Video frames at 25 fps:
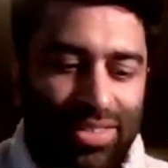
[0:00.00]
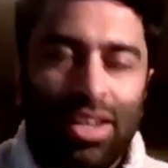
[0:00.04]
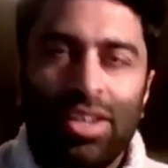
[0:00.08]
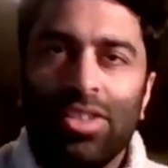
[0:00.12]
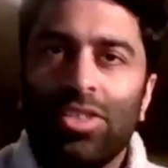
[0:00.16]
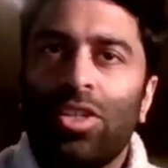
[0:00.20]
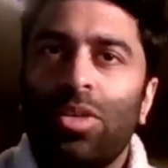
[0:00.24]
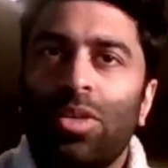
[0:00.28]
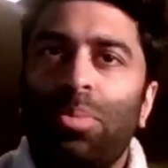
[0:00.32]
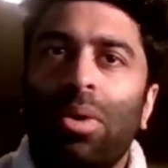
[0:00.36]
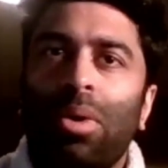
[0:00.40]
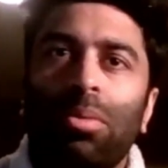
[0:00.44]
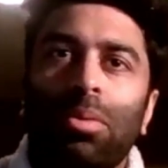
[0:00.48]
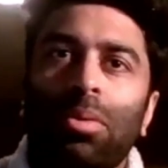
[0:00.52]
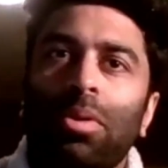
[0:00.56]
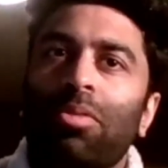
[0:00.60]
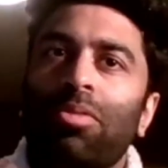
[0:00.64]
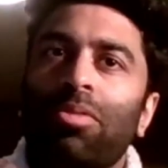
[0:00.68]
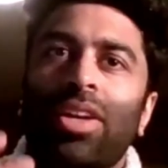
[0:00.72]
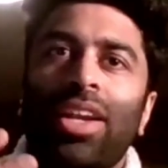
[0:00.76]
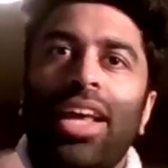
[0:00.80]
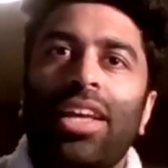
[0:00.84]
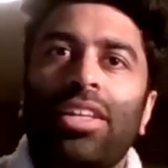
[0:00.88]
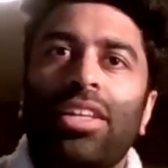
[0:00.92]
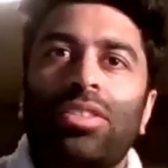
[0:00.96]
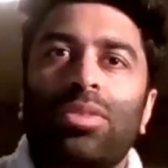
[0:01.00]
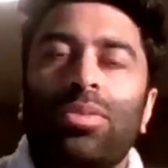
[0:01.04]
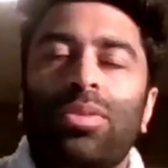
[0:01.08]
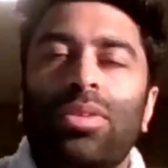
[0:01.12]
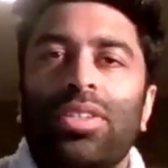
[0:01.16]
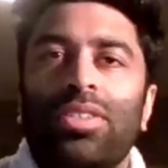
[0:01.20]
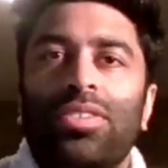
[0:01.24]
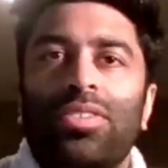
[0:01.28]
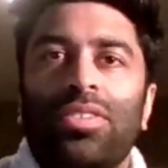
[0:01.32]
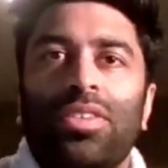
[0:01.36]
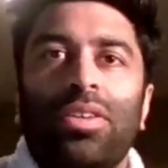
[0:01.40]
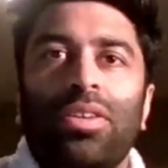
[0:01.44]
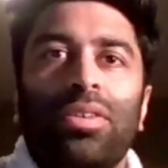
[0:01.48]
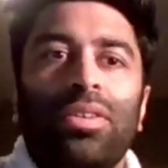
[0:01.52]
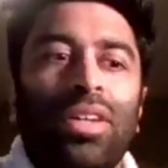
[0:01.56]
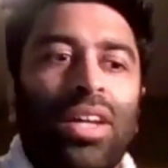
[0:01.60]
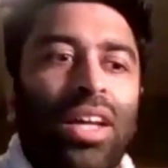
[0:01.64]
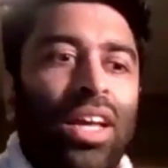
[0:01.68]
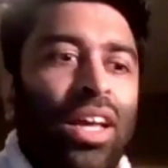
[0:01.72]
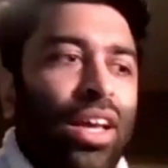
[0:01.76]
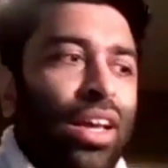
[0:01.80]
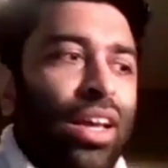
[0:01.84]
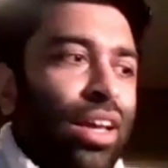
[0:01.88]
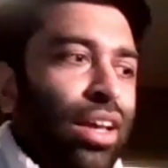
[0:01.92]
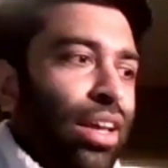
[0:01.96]
exiles could probably relate to us. So
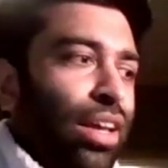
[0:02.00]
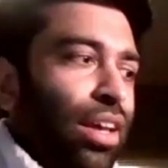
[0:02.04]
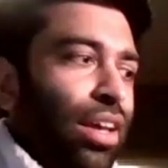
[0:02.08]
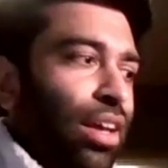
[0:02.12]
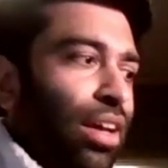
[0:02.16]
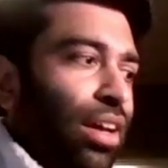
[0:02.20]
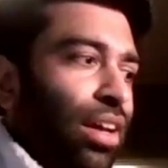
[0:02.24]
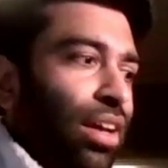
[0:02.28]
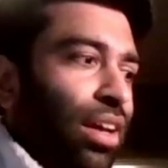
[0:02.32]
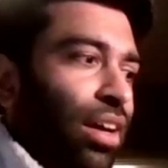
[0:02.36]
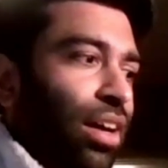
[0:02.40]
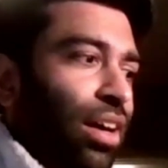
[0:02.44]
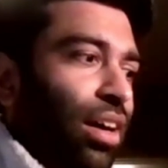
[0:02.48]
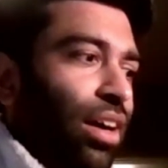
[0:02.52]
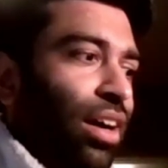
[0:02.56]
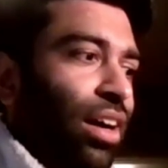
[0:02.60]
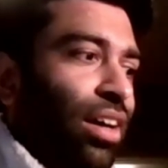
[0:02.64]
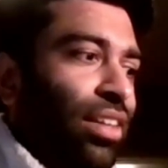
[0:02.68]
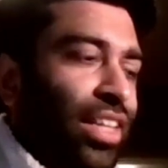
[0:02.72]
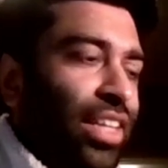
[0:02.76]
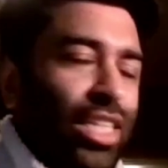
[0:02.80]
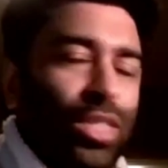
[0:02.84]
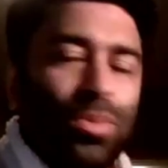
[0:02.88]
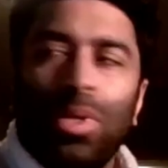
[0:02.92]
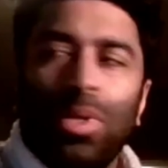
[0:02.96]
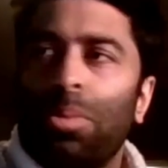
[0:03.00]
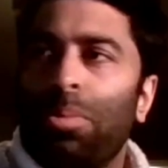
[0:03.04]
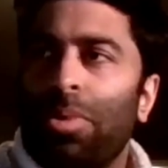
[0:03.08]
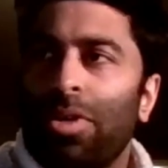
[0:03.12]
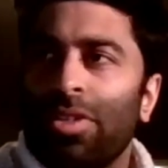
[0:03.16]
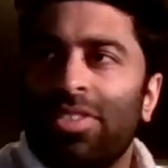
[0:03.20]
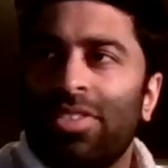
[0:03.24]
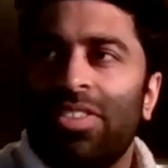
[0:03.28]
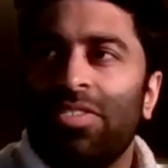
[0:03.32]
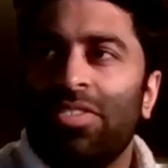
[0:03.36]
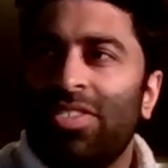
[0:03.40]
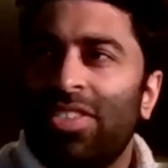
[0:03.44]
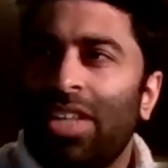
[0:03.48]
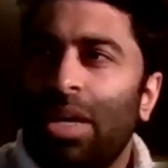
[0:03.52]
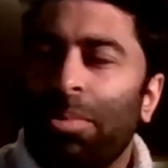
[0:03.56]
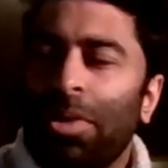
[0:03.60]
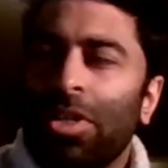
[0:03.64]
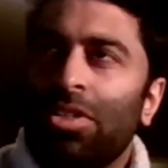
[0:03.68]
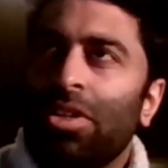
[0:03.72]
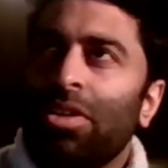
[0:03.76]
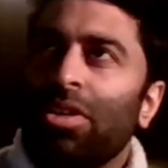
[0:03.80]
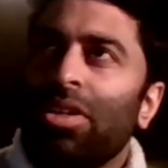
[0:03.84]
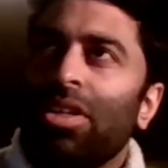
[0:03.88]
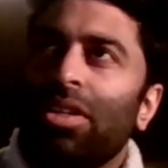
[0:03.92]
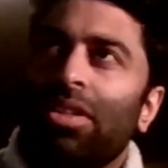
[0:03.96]
I think it's been a positive step.
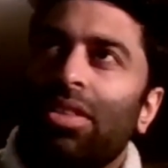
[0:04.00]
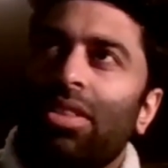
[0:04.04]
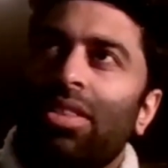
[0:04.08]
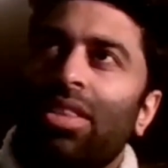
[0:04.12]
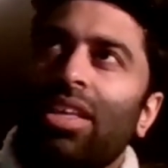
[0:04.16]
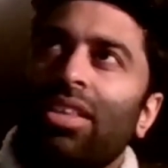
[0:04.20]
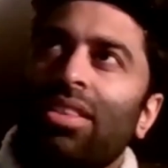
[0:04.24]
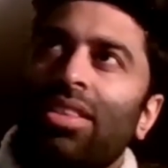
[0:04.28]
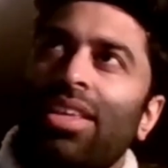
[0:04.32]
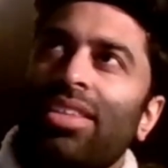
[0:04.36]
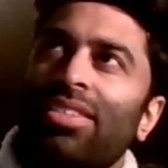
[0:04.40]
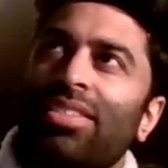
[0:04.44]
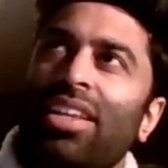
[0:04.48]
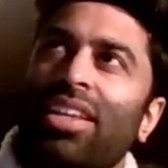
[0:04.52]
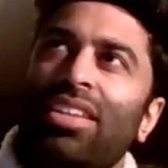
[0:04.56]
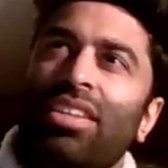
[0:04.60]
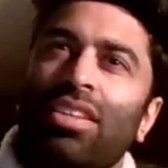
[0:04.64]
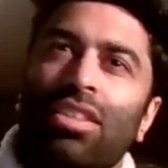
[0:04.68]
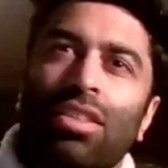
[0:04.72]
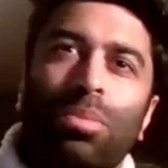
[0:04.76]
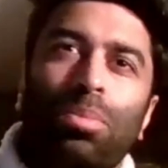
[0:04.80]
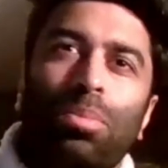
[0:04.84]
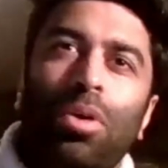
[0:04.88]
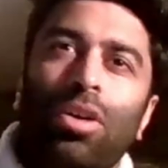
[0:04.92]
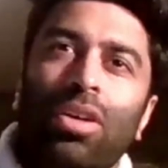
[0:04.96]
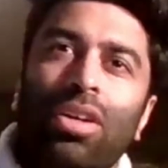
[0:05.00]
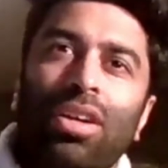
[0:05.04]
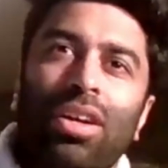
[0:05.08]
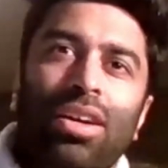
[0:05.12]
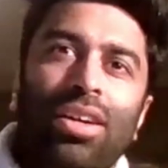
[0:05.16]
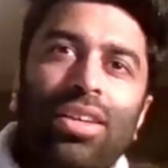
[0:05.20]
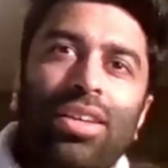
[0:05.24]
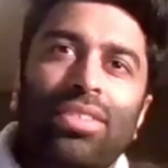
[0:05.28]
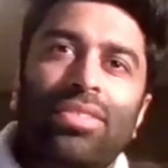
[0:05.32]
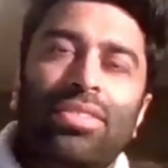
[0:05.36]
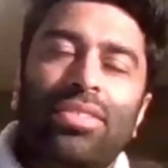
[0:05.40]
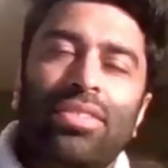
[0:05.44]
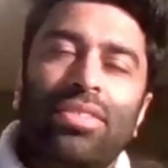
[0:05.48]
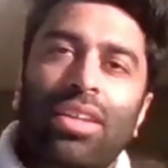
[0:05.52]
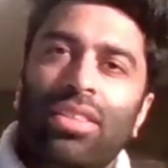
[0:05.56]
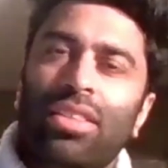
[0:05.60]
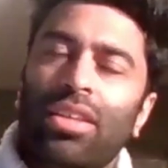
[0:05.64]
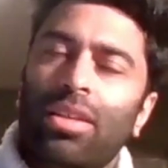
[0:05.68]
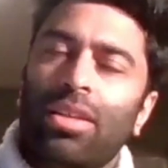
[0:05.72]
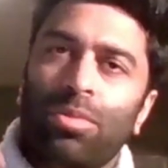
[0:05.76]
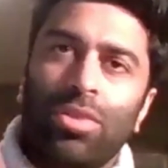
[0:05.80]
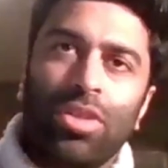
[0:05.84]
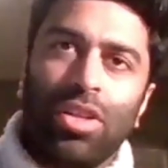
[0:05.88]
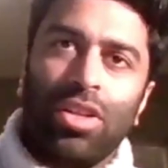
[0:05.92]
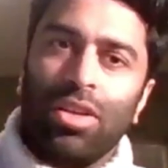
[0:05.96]
I don't think there's any other podcasts. I
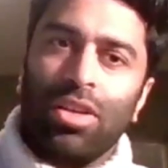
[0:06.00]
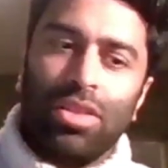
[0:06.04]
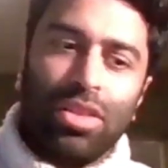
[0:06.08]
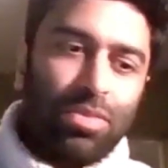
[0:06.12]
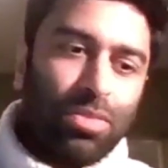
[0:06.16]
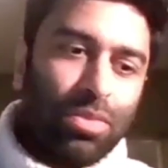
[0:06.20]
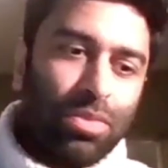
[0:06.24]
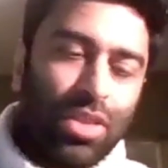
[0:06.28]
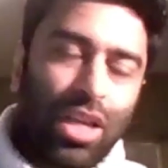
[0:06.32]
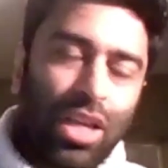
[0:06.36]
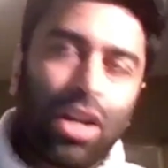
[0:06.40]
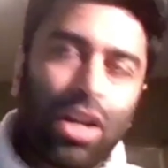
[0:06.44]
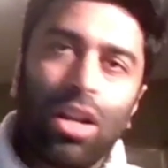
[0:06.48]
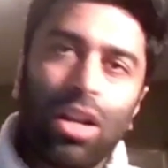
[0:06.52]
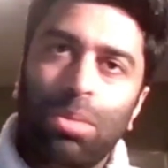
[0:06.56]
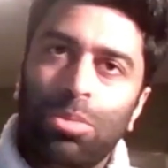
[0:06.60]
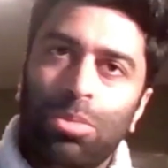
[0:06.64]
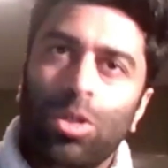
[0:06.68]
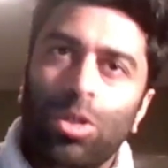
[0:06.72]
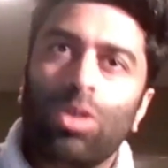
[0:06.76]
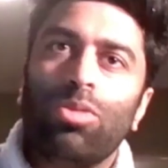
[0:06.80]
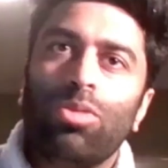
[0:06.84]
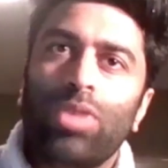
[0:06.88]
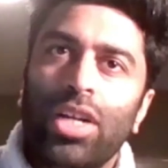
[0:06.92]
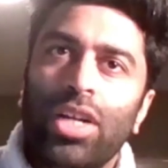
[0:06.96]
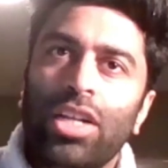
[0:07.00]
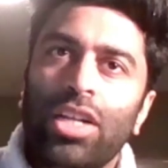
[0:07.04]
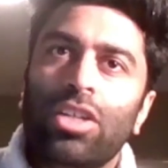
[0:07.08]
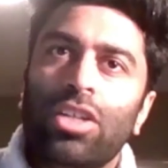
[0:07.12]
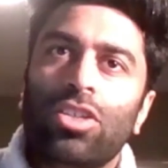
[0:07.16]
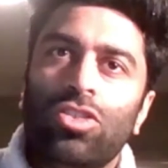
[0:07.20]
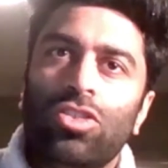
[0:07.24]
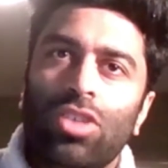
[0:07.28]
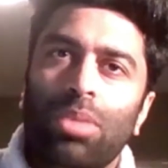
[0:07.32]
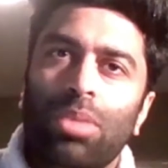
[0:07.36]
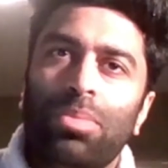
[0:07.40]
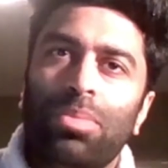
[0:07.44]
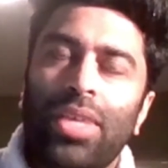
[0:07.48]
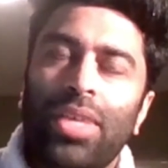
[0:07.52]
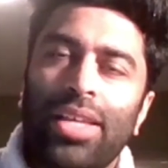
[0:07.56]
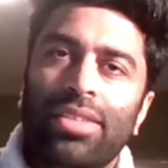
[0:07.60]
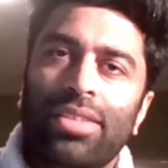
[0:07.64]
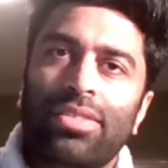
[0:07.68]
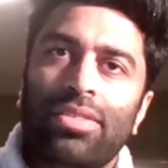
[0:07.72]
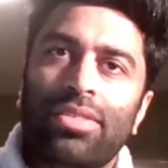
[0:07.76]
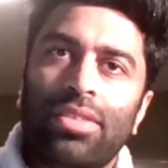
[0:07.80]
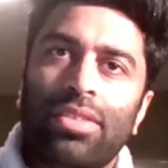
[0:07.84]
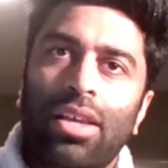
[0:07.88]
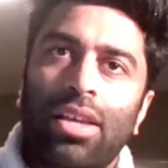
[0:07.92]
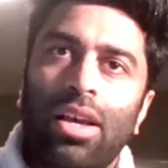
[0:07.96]
think the club do a really good job.
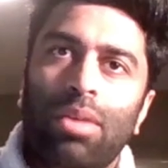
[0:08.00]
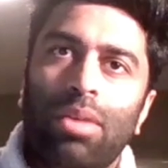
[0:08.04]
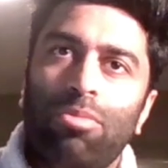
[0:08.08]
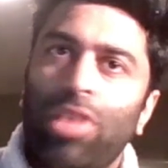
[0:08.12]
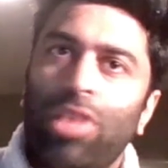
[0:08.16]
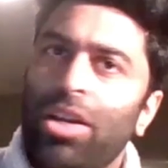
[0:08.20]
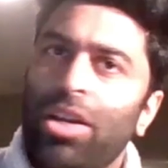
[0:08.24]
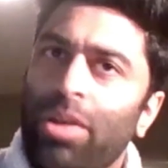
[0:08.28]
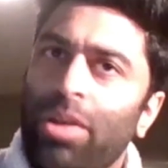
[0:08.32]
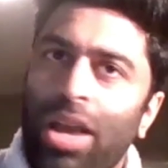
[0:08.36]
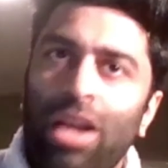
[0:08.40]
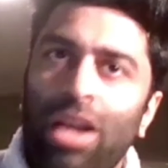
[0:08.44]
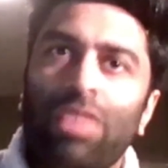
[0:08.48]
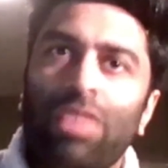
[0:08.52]
There's Radio